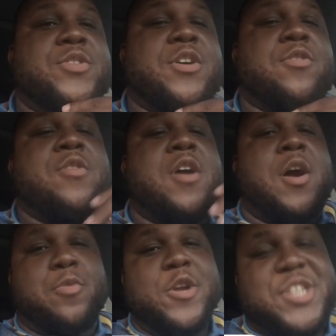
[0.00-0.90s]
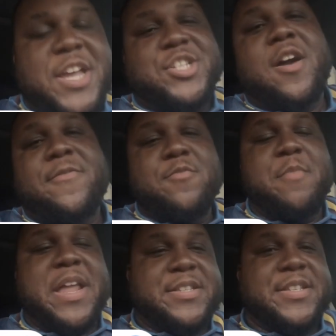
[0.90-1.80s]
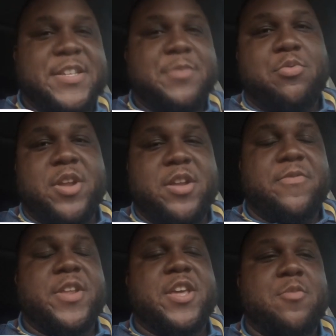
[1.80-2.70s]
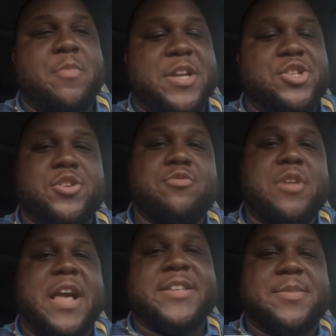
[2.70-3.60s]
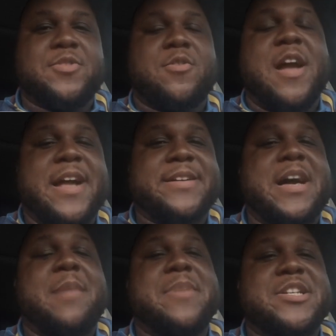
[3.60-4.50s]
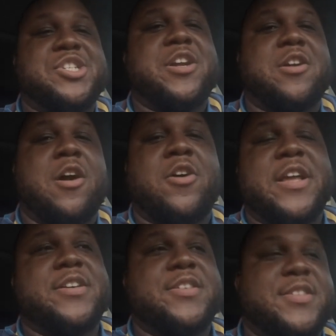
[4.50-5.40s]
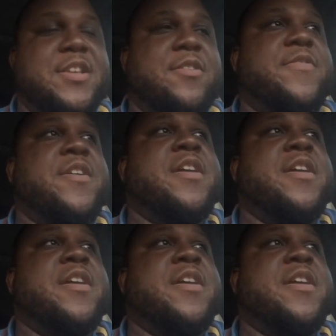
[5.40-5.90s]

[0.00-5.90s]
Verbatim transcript: So appreciate y'all. If you made it to this point in the video, make sure you like, subscribe, comment, share, all that good stuff.